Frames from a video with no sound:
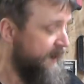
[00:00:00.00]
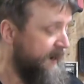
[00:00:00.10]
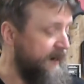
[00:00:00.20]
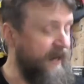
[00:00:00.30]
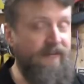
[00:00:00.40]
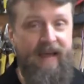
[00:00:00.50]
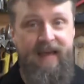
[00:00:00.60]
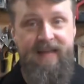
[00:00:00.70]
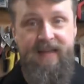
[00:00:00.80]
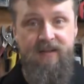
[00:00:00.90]
And I've
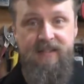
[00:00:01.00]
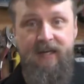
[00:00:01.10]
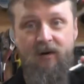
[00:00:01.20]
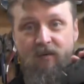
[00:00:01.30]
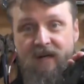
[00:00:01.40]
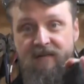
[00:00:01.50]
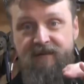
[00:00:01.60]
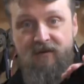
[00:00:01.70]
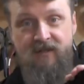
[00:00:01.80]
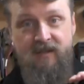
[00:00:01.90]
had Kyocera rugged
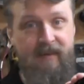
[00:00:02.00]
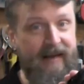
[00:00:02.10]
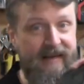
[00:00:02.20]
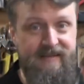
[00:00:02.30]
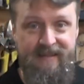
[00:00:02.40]
phones in the past.